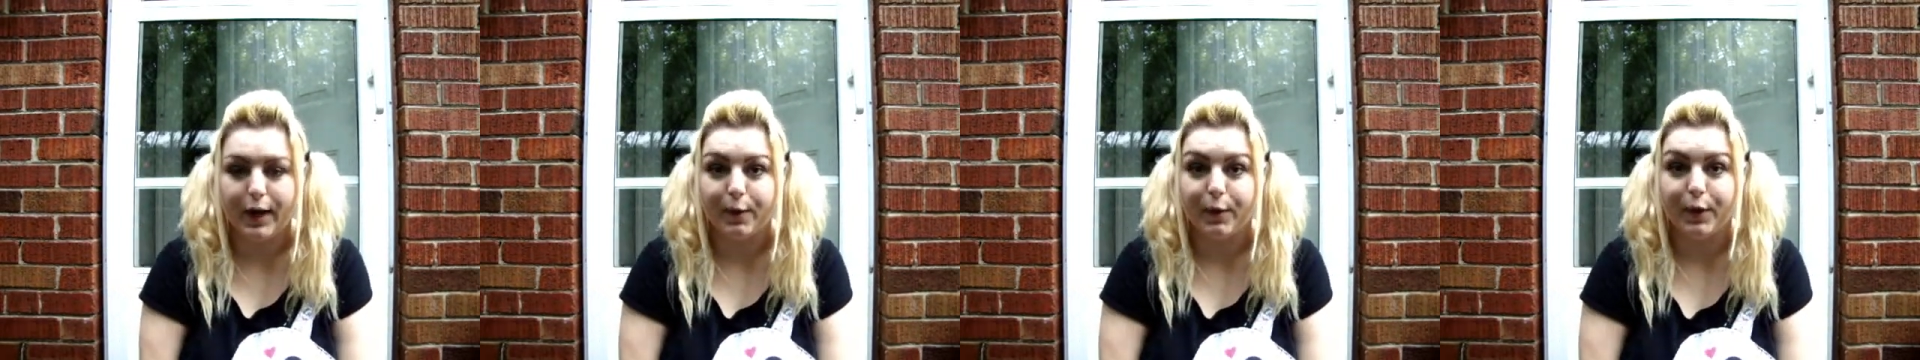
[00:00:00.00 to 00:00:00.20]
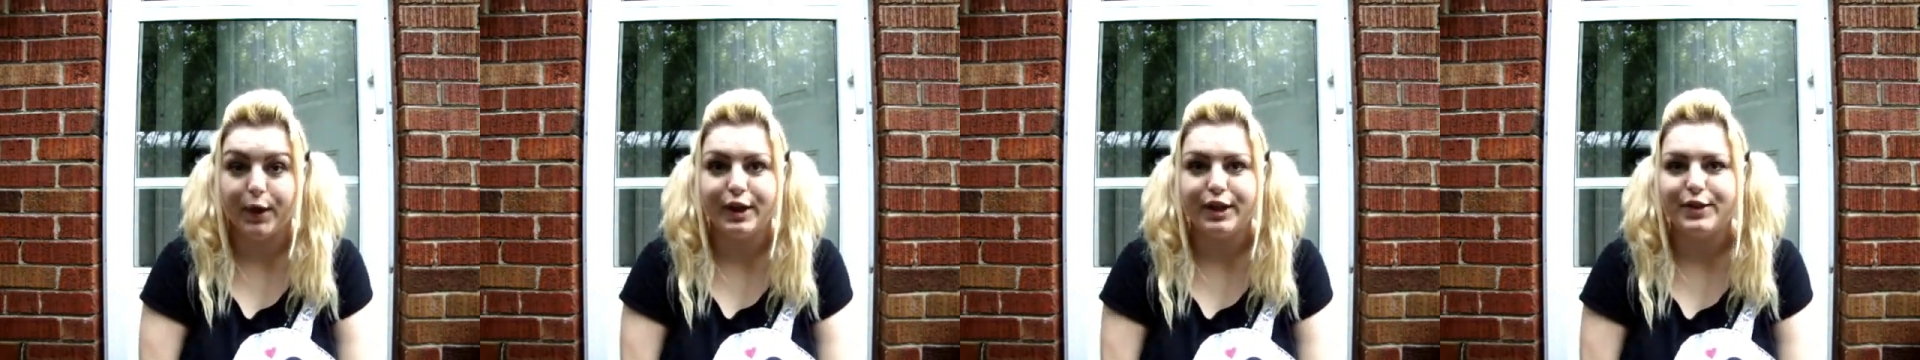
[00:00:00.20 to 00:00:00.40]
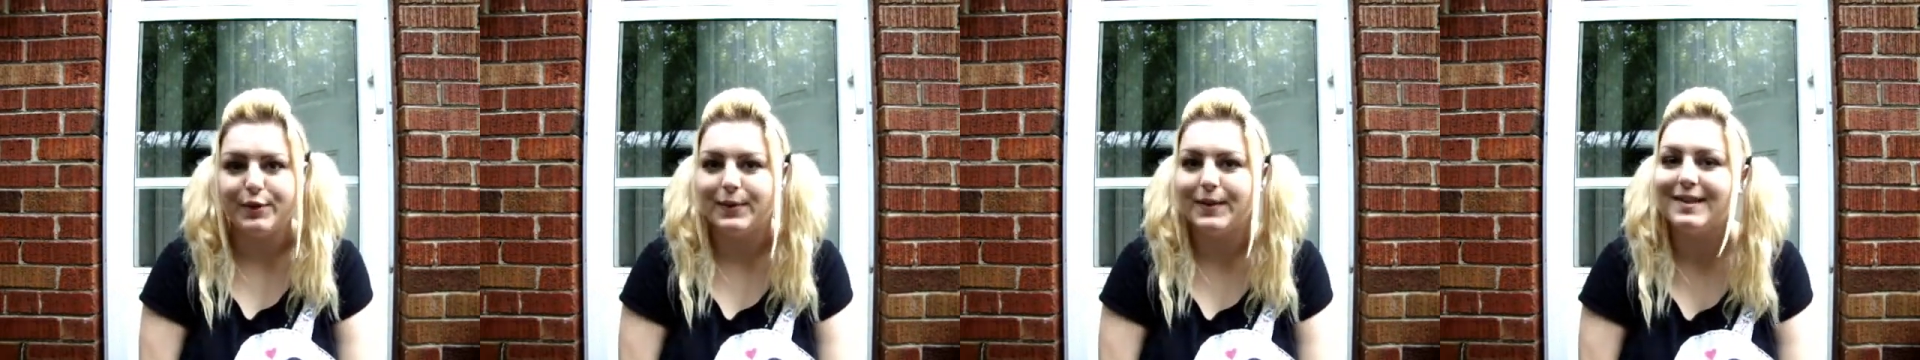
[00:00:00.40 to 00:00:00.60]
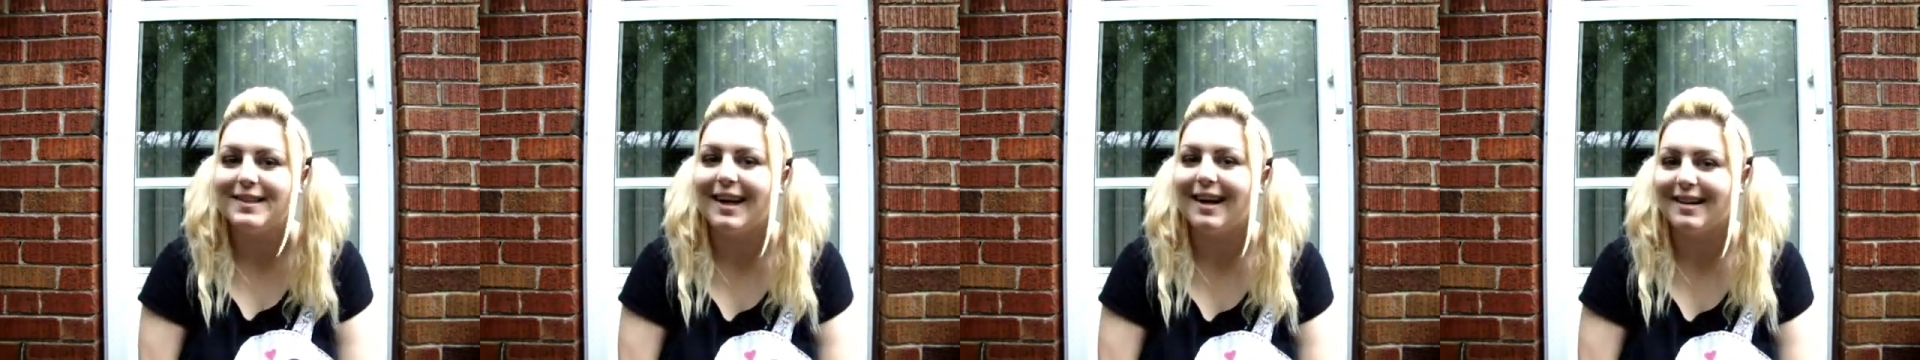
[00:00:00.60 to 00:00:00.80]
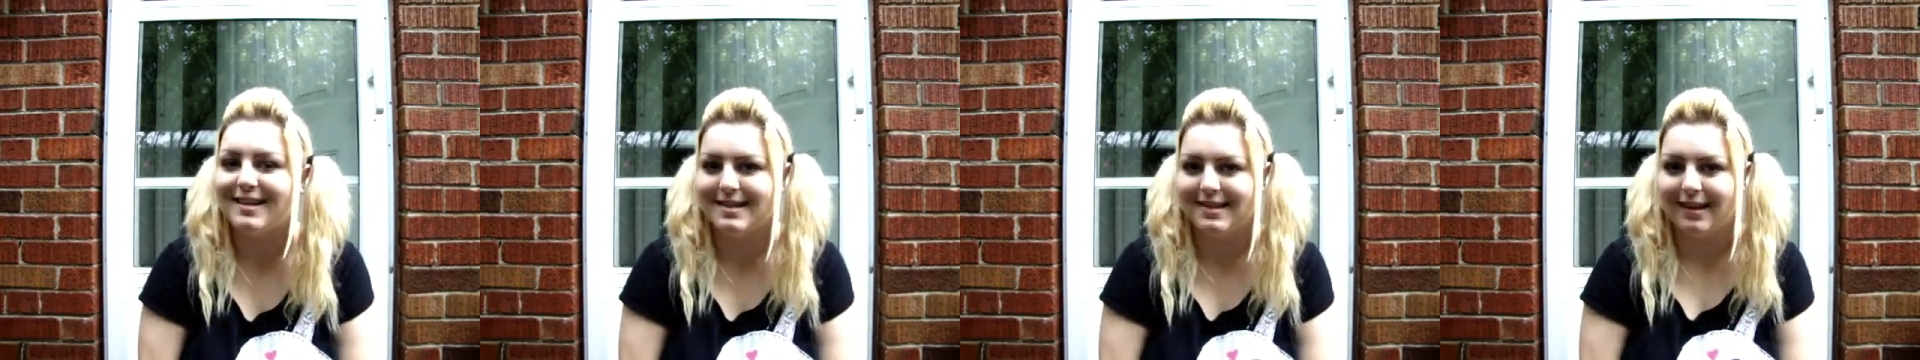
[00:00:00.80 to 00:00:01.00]
we're gonna do a
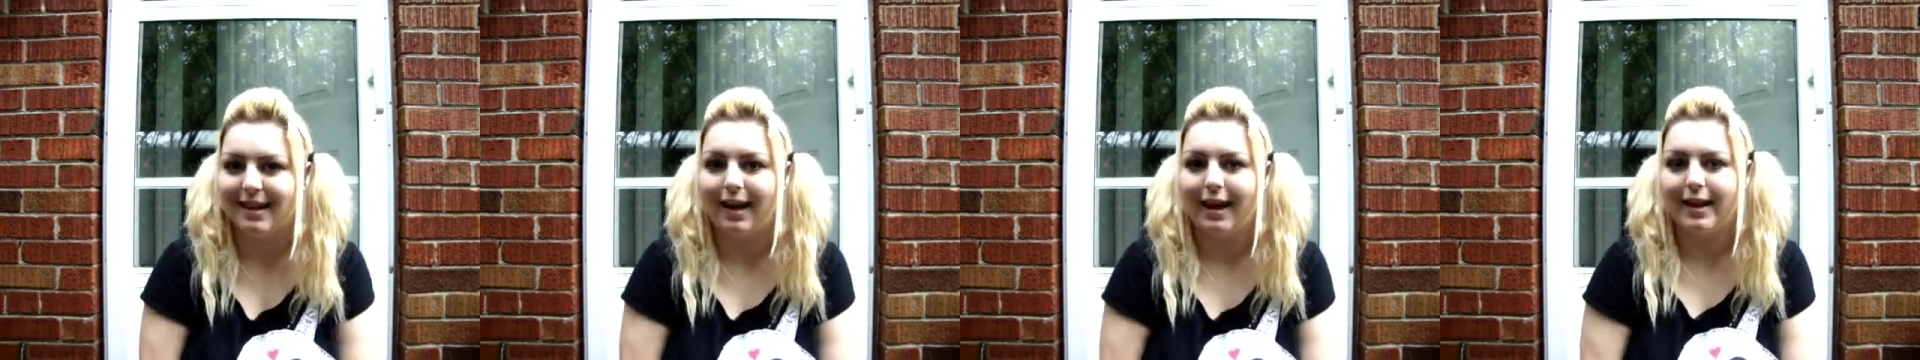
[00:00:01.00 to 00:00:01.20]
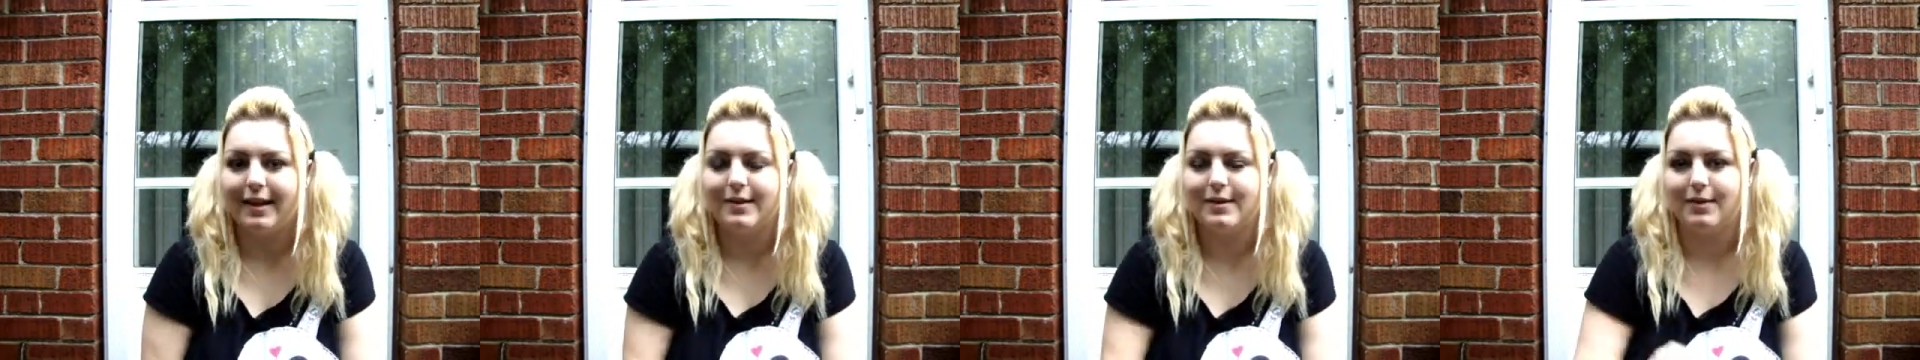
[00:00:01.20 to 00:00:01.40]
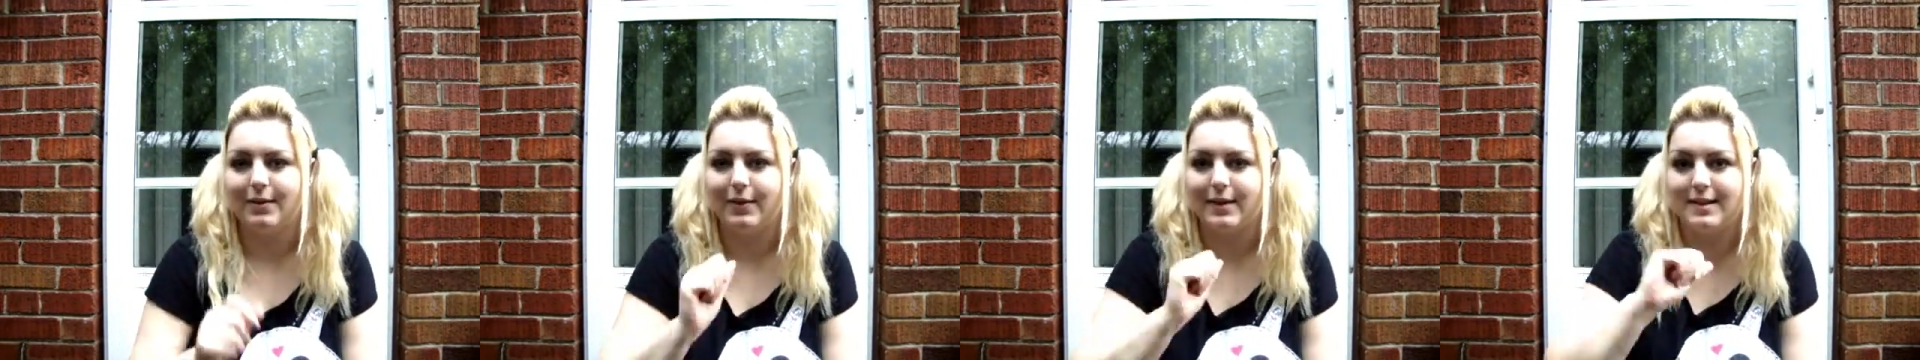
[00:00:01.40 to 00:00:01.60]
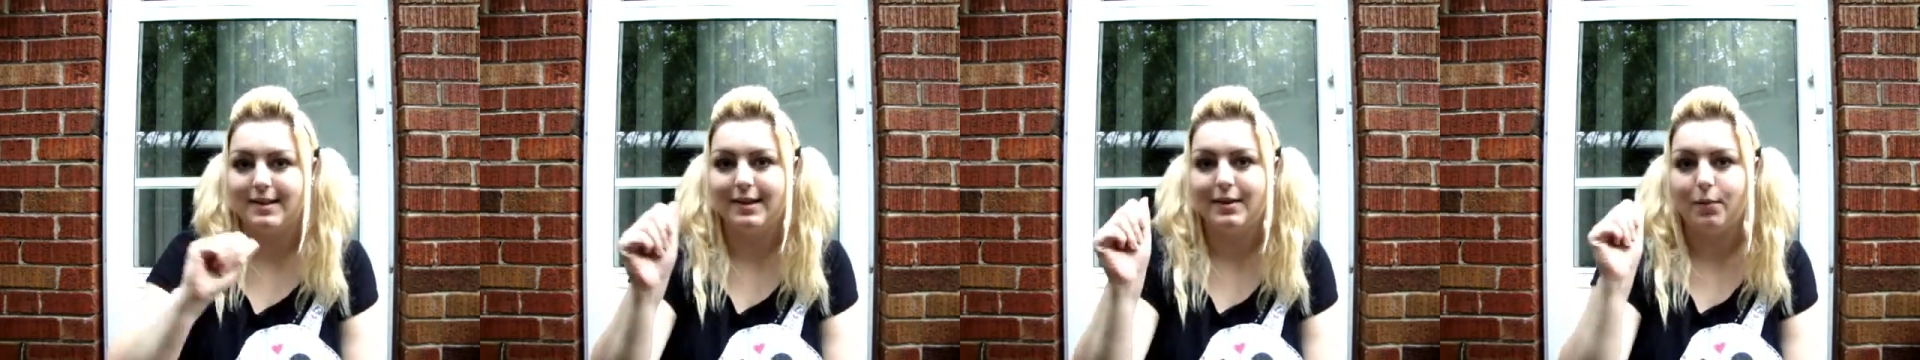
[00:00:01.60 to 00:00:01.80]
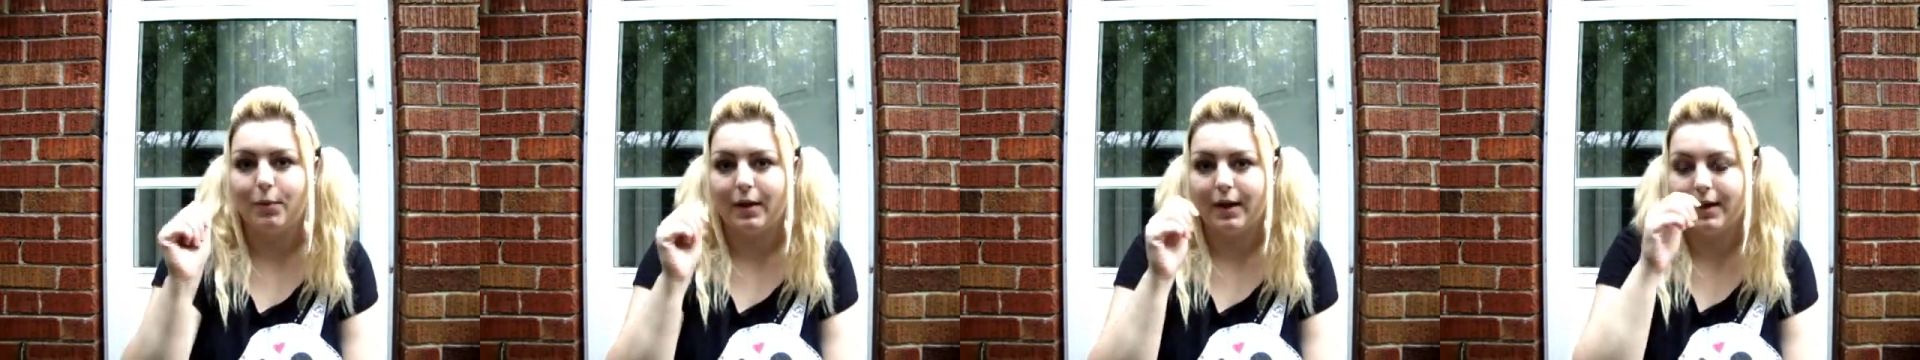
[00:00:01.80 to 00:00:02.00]
test line. So I
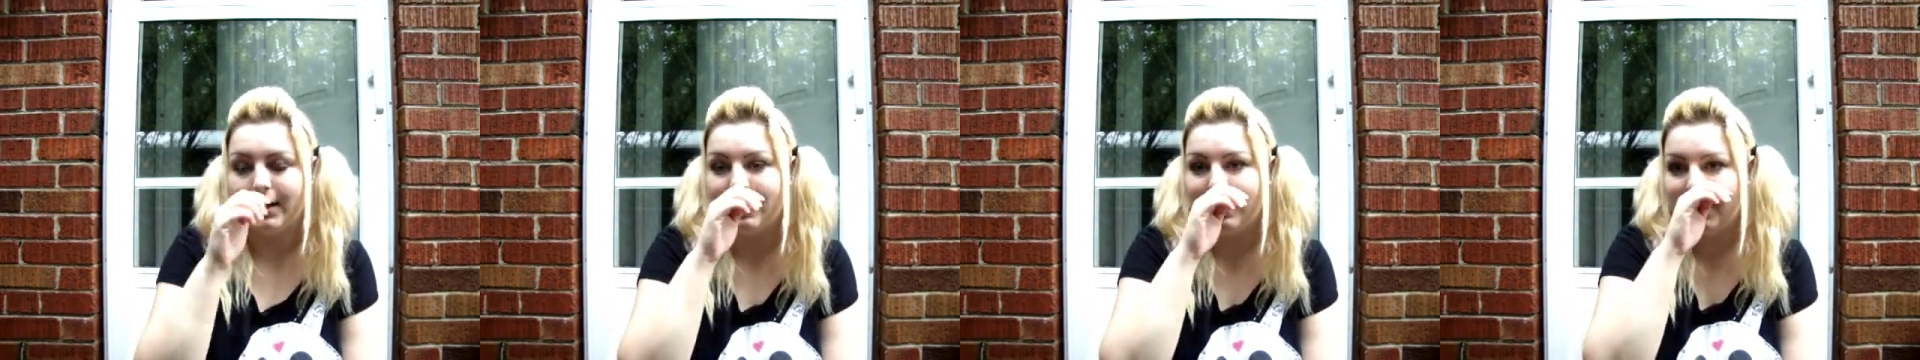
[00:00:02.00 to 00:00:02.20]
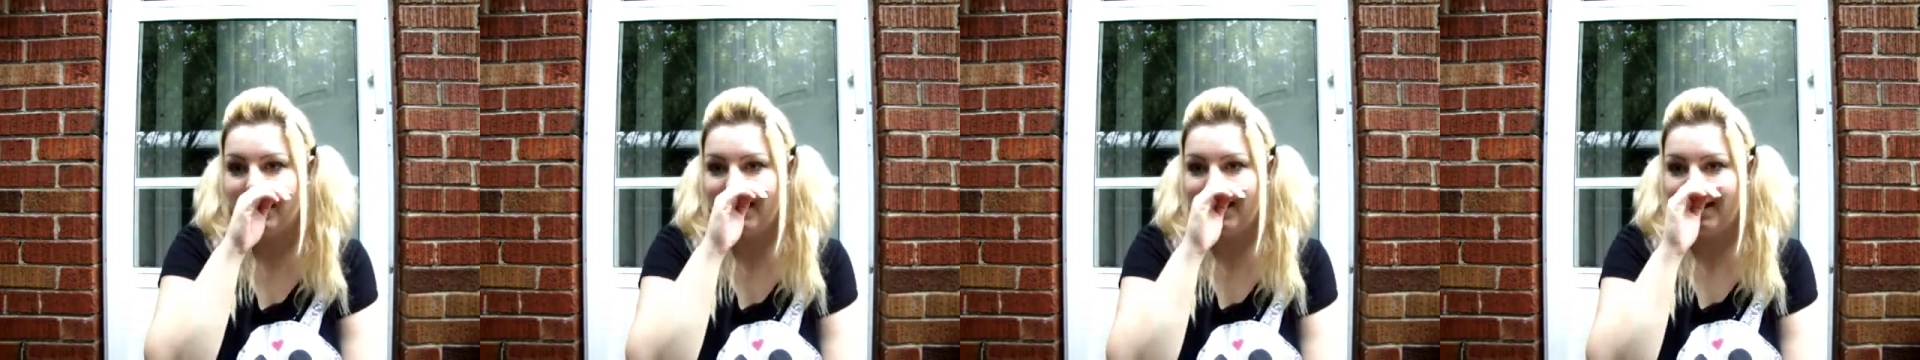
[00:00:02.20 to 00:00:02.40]
did one,